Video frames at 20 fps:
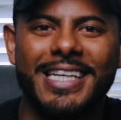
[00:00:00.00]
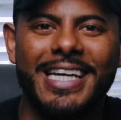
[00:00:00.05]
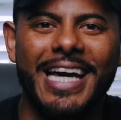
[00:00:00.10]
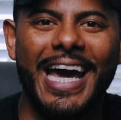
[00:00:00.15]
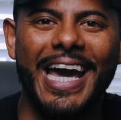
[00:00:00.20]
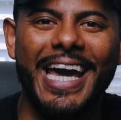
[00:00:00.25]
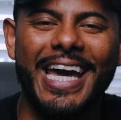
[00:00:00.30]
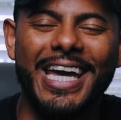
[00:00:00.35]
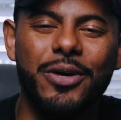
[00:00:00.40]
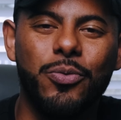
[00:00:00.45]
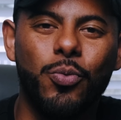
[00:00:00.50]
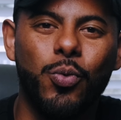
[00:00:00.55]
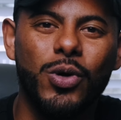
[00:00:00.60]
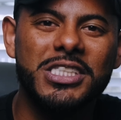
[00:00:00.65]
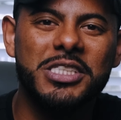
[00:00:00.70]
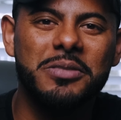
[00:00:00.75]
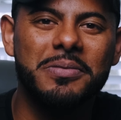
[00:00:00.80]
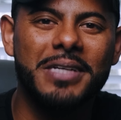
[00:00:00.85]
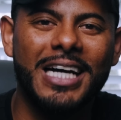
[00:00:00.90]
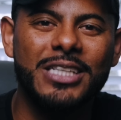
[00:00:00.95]
Hey,
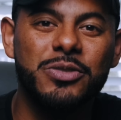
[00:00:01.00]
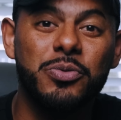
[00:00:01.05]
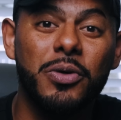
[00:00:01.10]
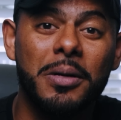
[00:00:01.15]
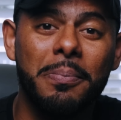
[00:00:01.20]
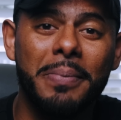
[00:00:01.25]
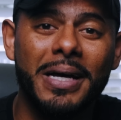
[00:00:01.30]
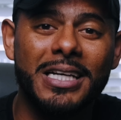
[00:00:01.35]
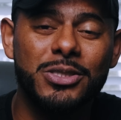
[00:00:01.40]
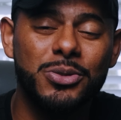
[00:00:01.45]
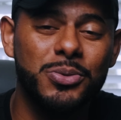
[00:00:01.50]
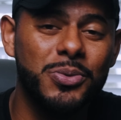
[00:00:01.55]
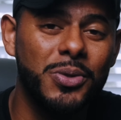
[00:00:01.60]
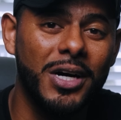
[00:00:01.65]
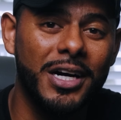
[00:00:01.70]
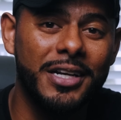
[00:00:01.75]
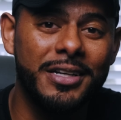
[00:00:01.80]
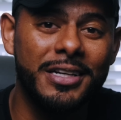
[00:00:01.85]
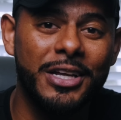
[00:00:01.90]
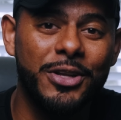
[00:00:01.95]
what's up guys? Welcome back to
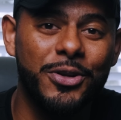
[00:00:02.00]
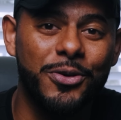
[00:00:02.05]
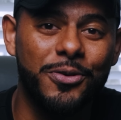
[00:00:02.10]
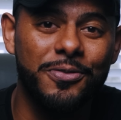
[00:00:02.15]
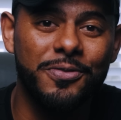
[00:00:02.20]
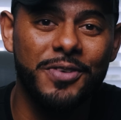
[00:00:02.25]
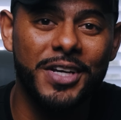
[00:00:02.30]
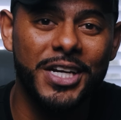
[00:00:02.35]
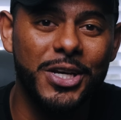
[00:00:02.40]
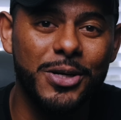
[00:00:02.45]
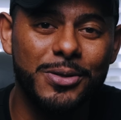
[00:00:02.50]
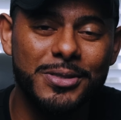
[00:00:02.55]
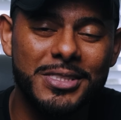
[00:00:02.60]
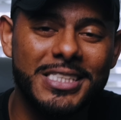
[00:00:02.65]
another video.